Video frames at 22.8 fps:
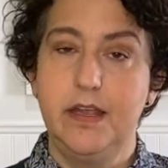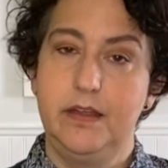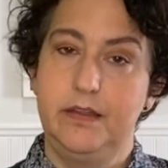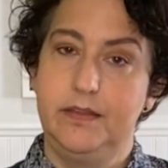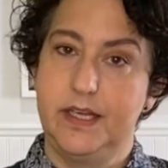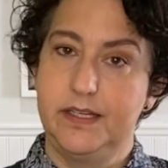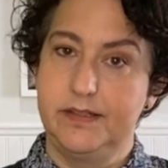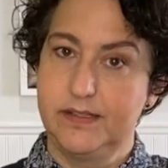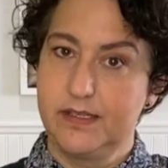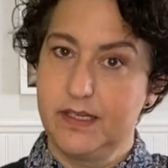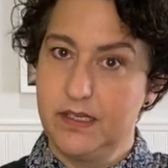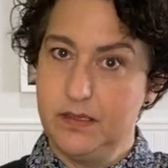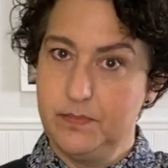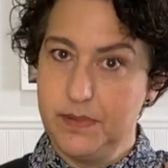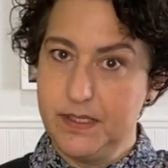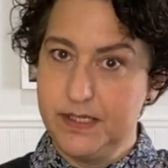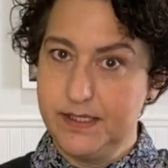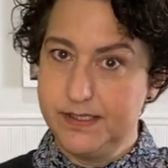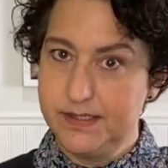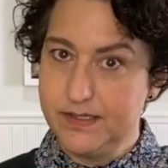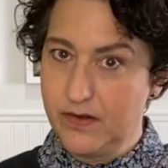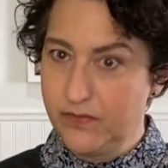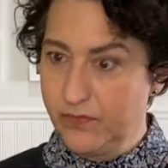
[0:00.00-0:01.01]
that's going to be
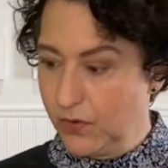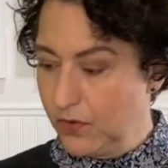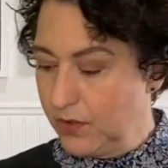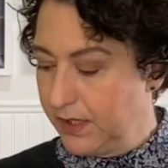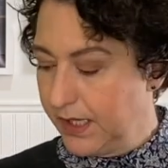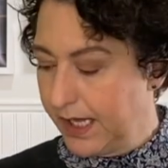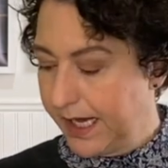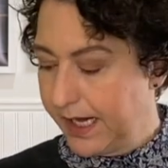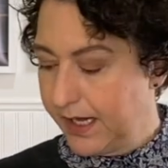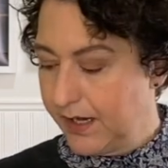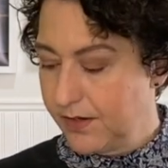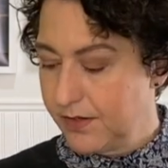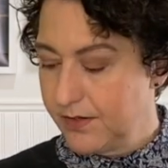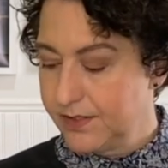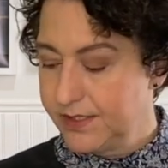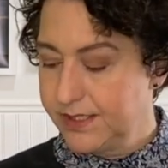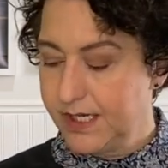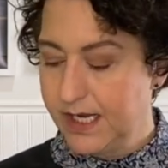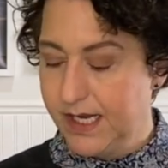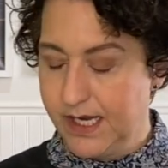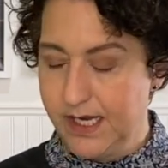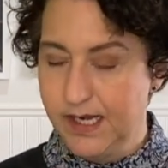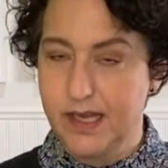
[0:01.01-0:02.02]
several layers.
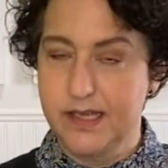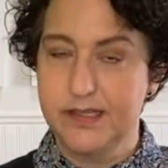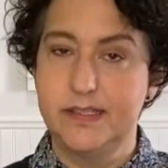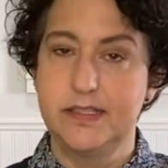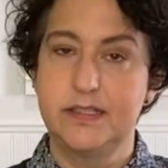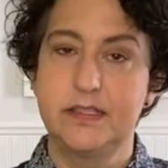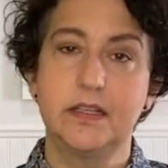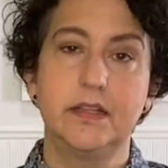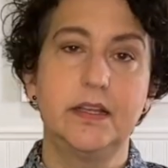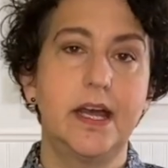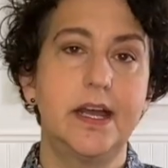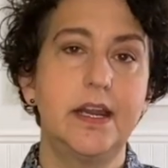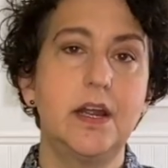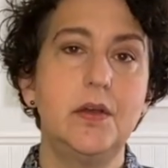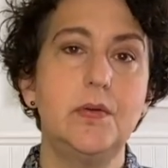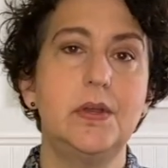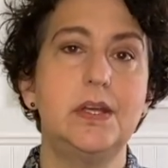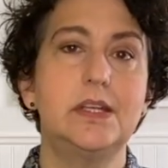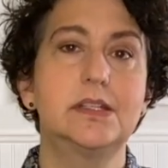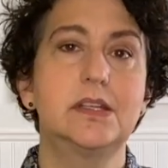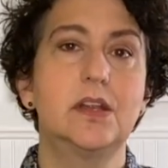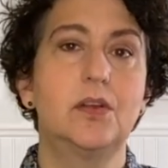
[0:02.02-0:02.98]
And a stiletto is